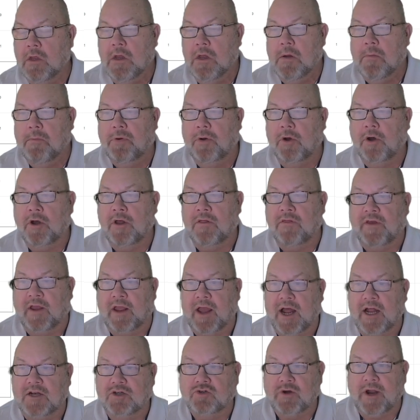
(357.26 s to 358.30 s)
Put the
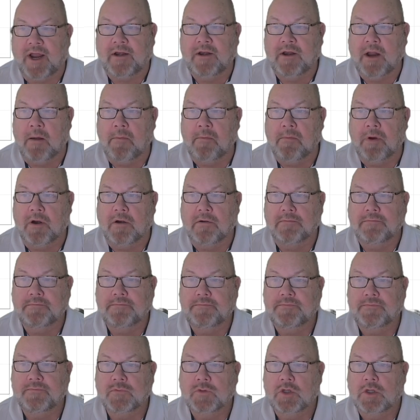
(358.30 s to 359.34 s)
contract number,
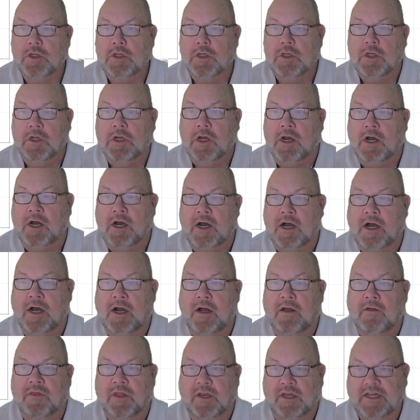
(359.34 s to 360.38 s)

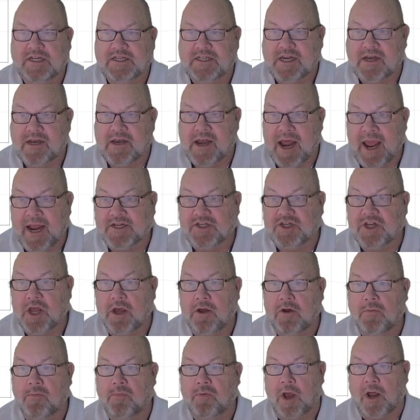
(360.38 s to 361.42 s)
the listed NAICS
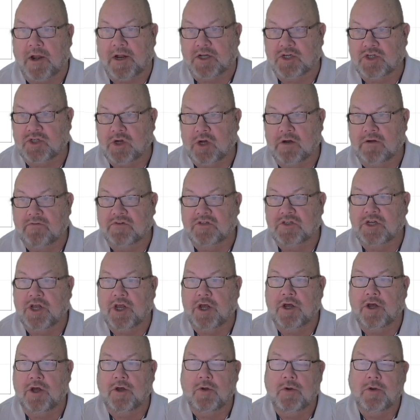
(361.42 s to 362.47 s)
code, product service
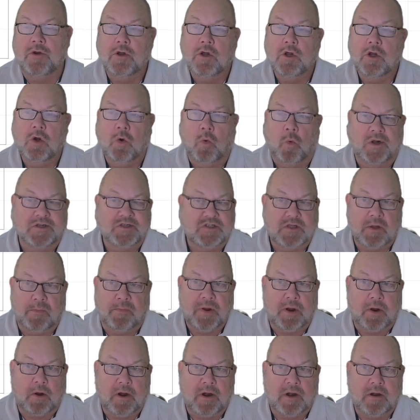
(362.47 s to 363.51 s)
code, what's the
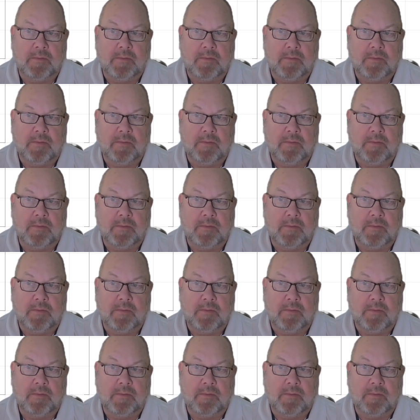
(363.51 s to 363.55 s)
period of